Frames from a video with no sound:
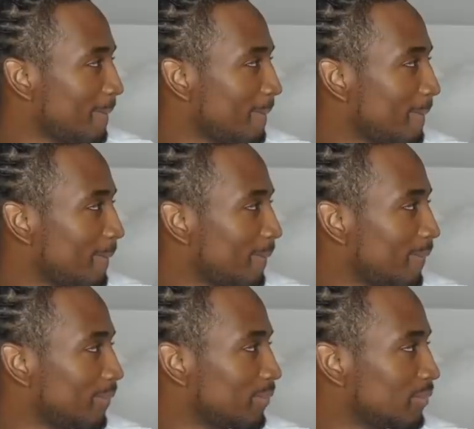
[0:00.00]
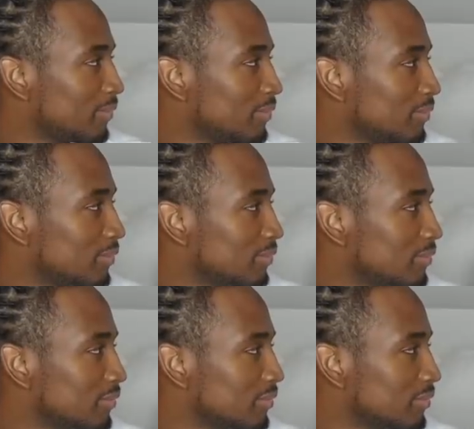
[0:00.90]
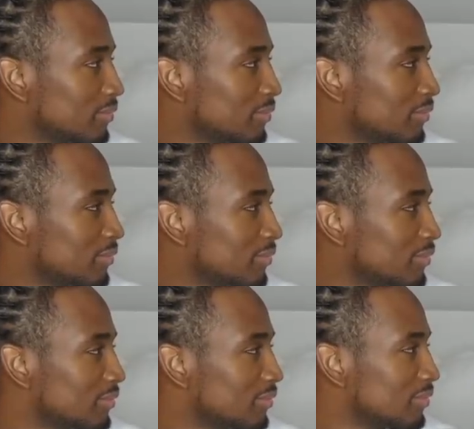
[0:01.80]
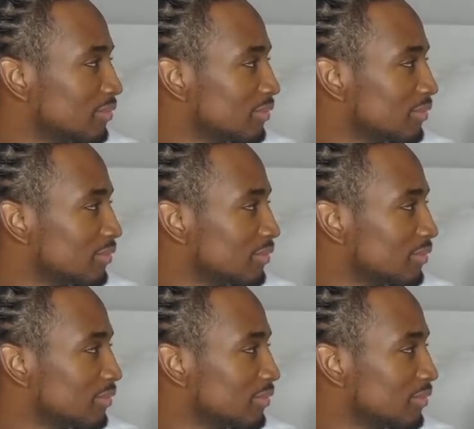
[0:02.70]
No words are spoken by the person on screen.